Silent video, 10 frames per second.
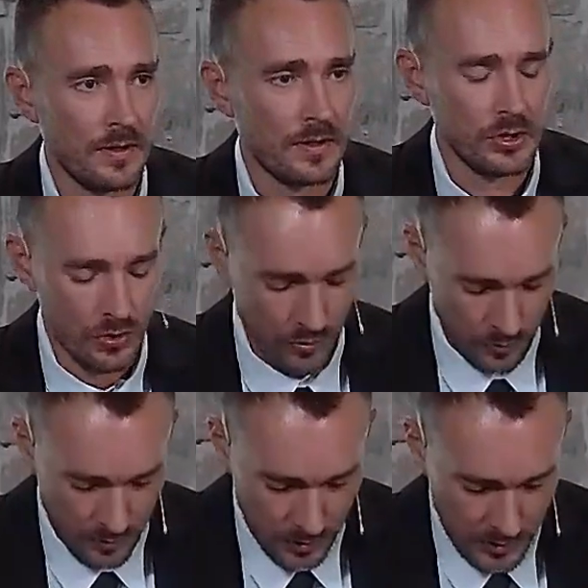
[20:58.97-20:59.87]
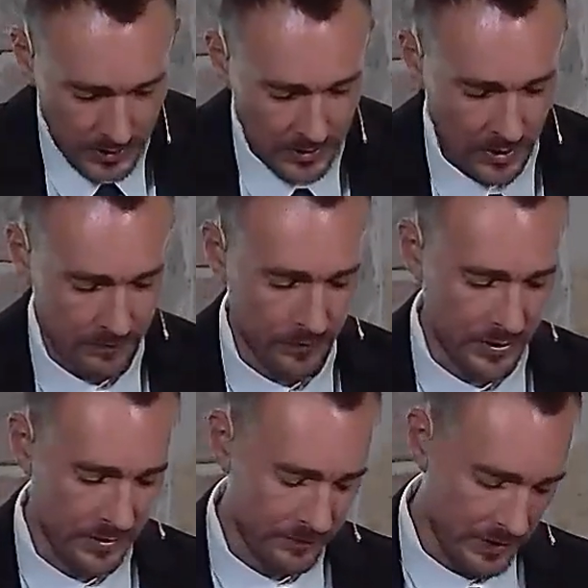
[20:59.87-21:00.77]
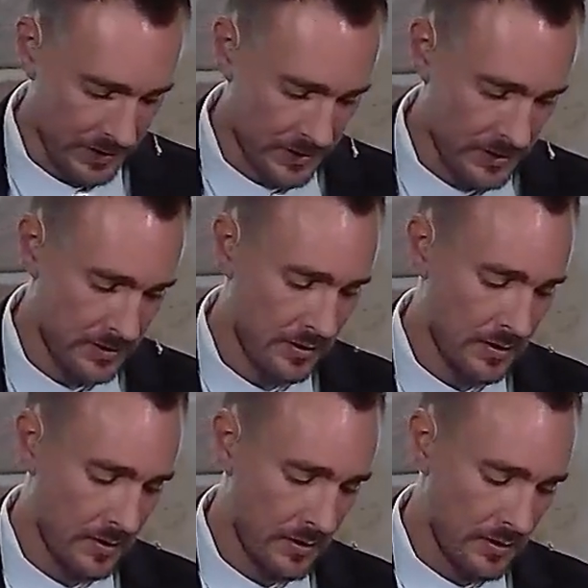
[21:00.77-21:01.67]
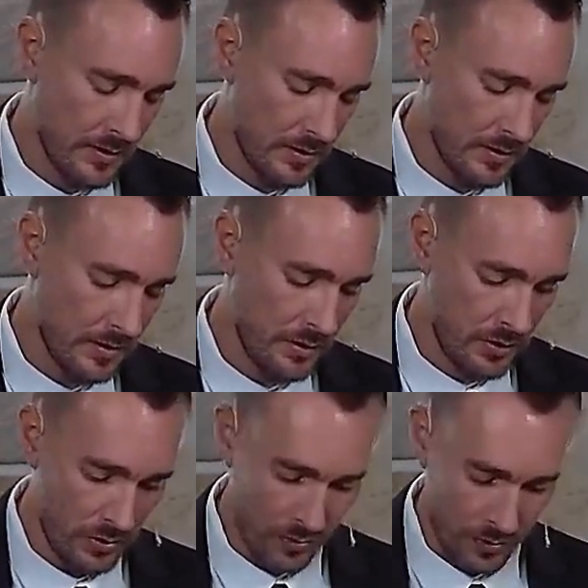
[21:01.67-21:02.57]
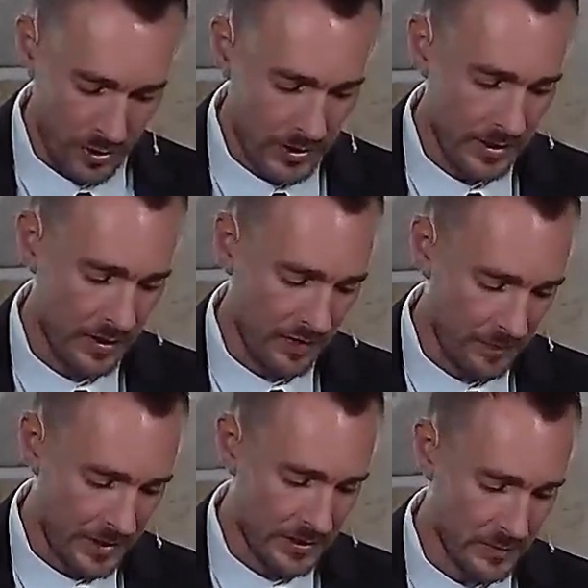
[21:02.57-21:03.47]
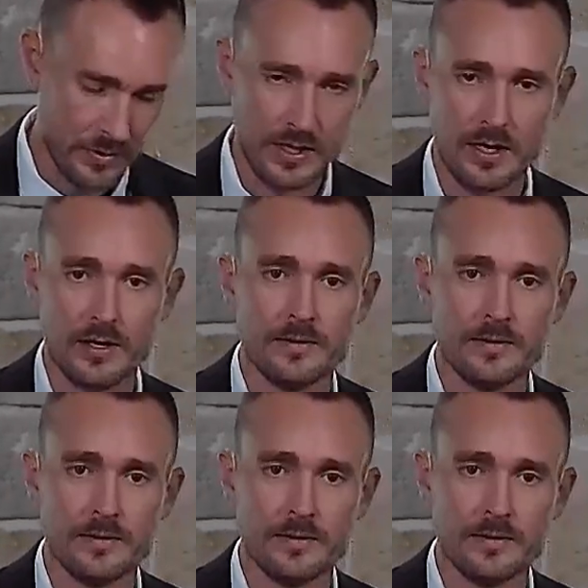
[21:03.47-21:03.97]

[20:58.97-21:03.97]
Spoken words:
You can have forgiveness. You can have peace with God.